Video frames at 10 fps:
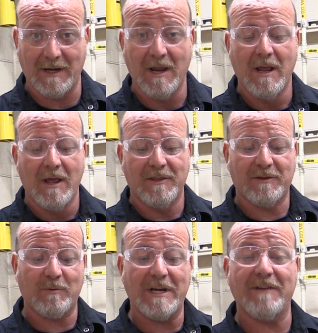
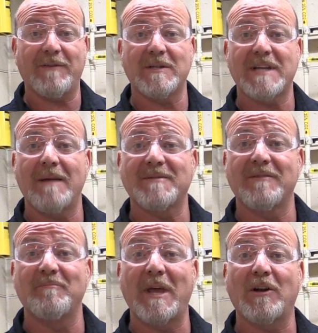three different types
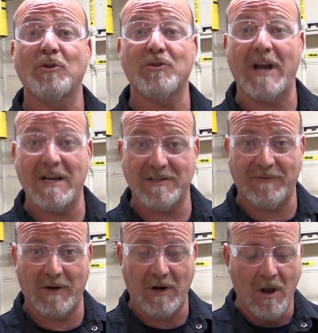of metal transfer.